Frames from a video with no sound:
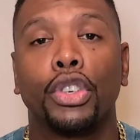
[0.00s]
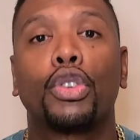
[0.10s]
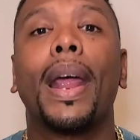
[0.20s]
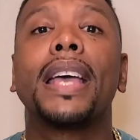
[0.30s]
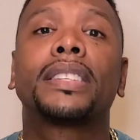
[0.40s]

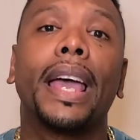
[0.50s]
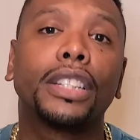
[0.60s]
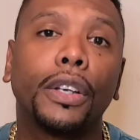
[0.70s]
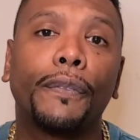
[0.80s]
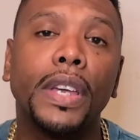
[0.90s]

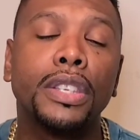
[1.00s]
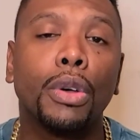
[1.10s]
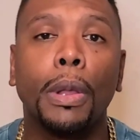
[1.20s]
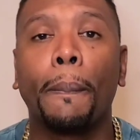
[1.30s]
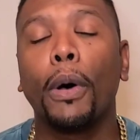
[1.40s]
Transaction fees
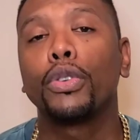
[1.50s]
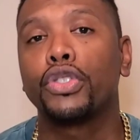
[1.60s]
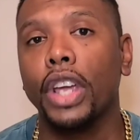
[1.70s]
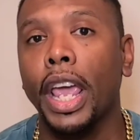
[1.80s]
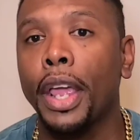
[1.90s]
on the
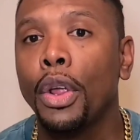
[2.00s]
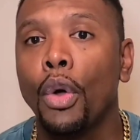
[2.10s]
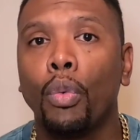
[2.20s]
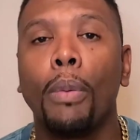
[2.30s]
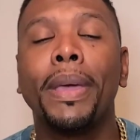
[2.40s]
Pulsechain
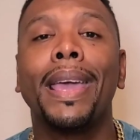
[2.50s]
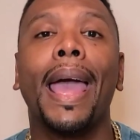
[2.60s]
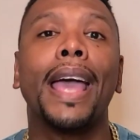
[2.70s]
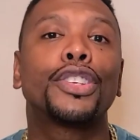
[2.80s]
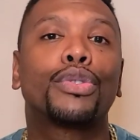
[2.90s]
will be
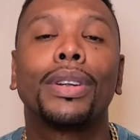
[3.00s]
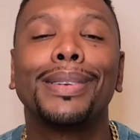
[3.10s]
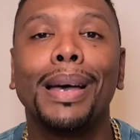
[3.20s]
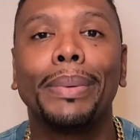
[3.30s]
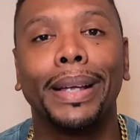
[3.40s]

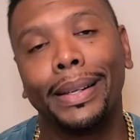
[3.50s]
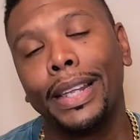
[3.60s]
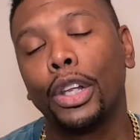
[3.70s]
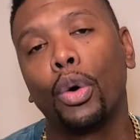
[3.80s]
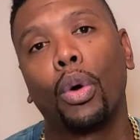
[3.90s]
astronomically
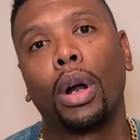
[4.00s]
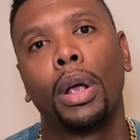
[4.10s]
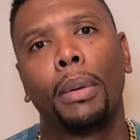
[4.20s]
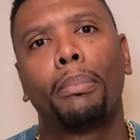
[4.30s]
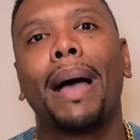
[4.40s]
lower,
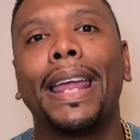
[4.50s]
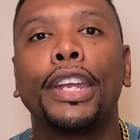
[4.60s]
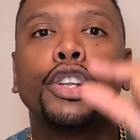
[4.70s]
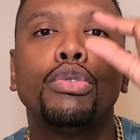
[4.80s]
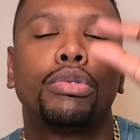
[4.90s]

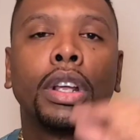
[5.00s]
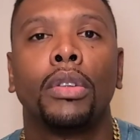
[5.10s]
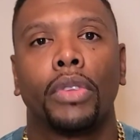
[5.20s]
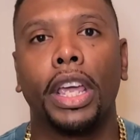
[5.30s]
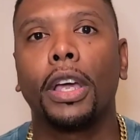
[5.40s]
minute
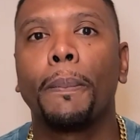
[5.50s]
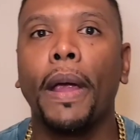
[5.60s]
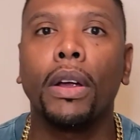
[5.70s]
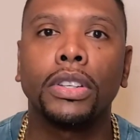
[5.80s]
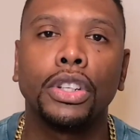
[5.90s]
in
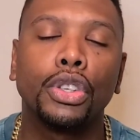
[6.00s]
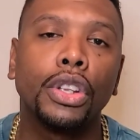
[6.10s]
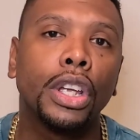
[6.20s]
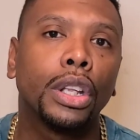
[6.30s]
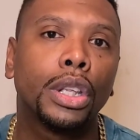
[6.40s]
comparison to
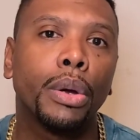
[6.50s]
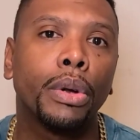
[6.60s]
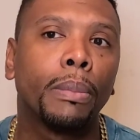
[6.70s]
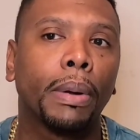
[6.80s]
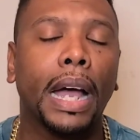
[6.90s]
the
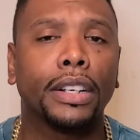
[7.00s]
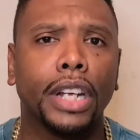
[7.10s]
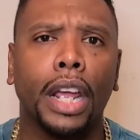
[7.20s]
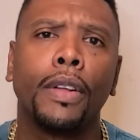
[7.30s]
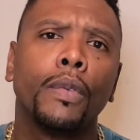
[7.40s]
Ethereum
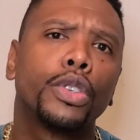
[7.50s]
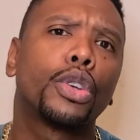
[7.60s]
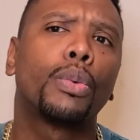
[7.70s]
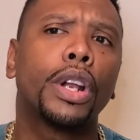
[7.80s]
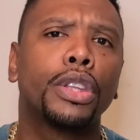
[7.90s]
blockchain.
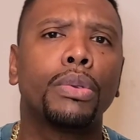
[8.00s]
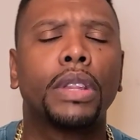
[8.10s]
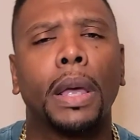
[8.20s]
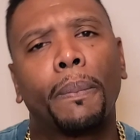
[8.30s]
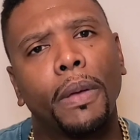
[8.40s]
So what do you
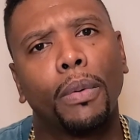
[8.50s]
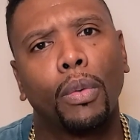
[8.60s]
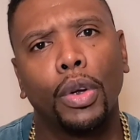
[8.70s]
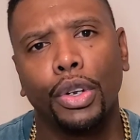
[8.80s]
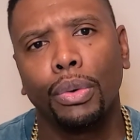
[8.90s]
think people
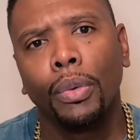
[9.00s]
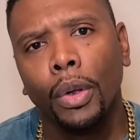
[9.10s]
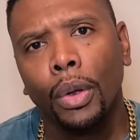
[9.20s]
will do